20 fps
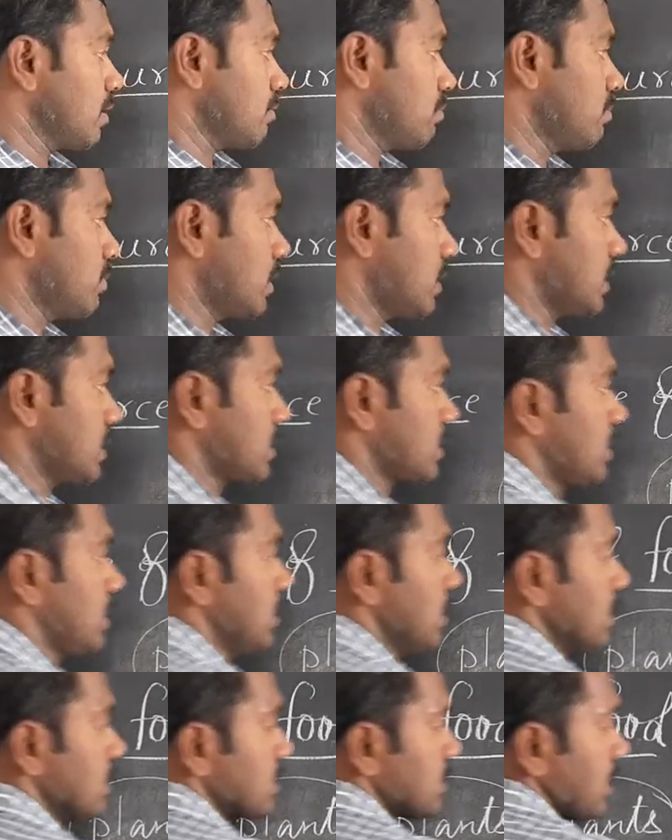
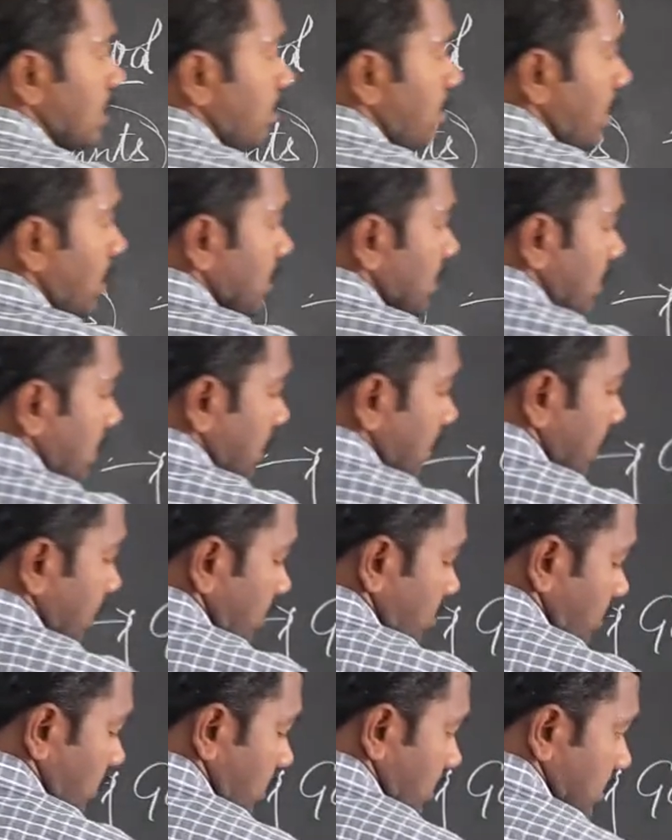But some other
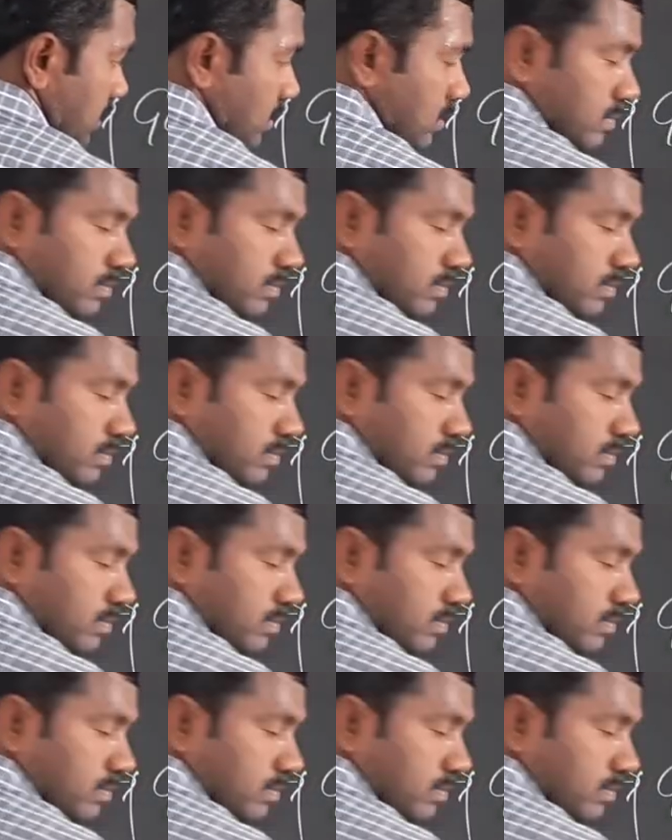animals.